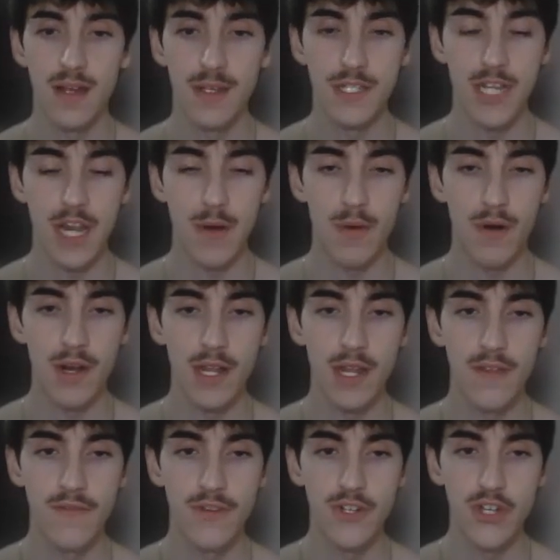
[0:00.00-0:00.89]
So now we're
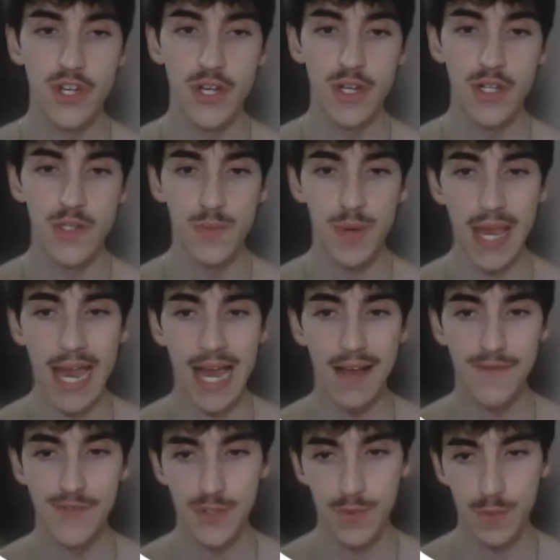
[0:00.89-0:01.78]
even shields. We
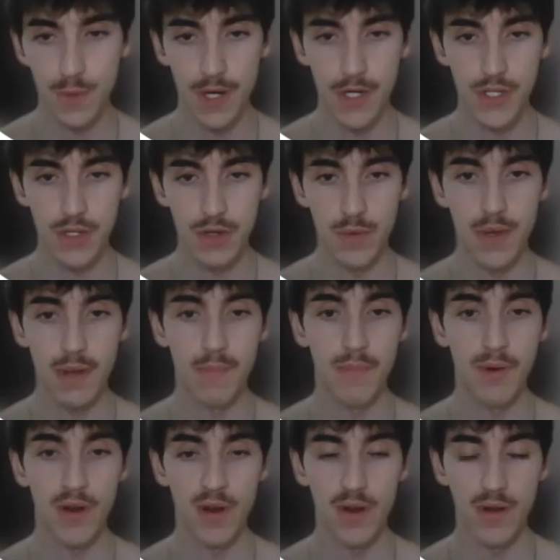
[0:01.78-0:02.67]
have Switch, so we can
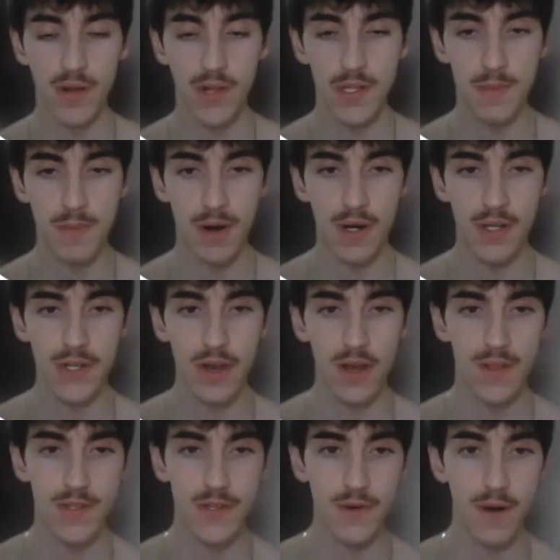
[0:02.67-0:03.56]
put our Dunsparce
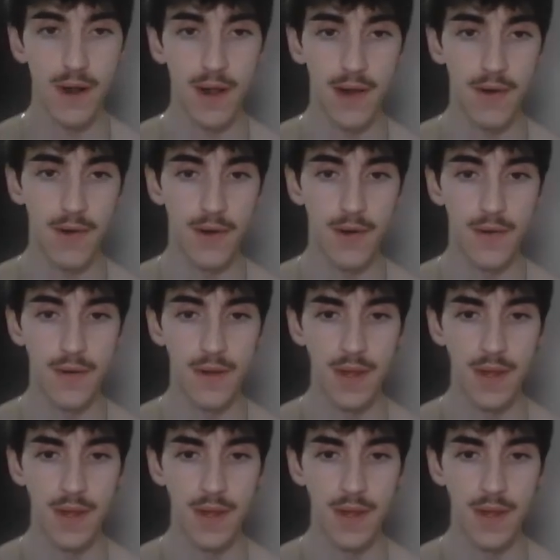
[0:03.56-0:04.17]
on this Oranguru.